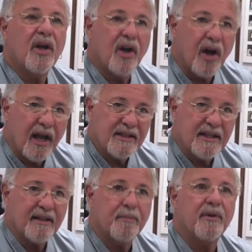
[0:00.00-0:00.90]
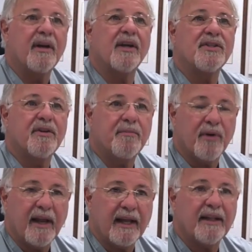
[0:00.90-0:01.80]
causing the production of
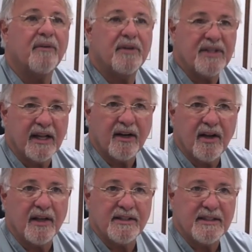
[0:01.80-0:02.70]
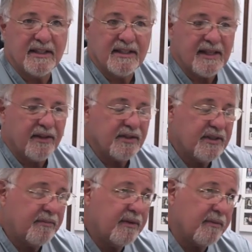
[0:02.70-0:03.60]
prolactin, which then causes these other
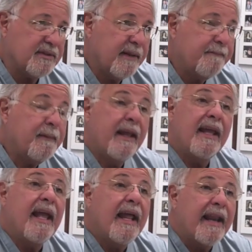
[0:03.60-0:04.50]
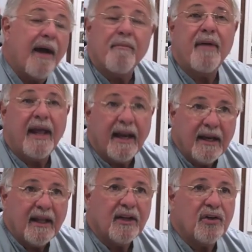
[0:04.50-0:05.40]
symptoms. Now,
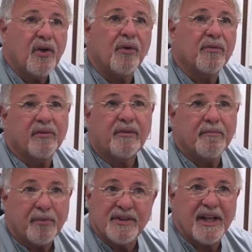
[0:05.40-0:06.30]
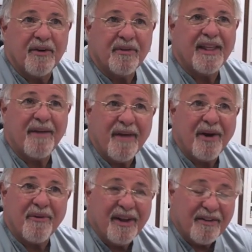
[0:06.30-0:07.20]
men don't present with
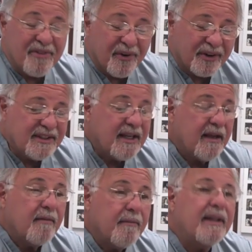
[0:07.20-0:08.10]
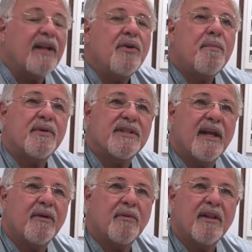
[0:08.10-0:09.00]
amenorrhea, of course, but they do
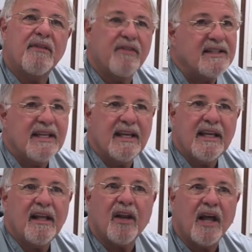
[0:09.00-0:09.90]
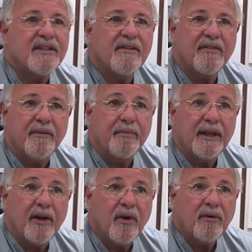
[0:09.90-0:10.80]
present with fatigue, loss of
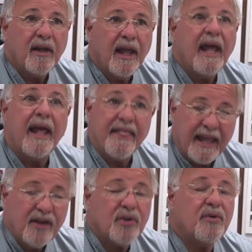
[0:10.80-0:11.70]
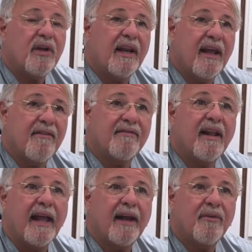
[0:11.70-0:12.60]
libido, and they too can have
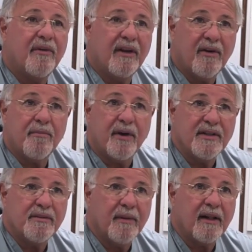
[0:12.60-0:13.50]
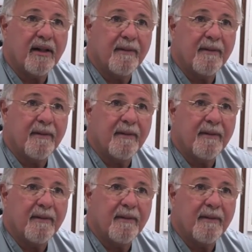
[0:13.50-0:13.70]
galactorrhea or breast milk.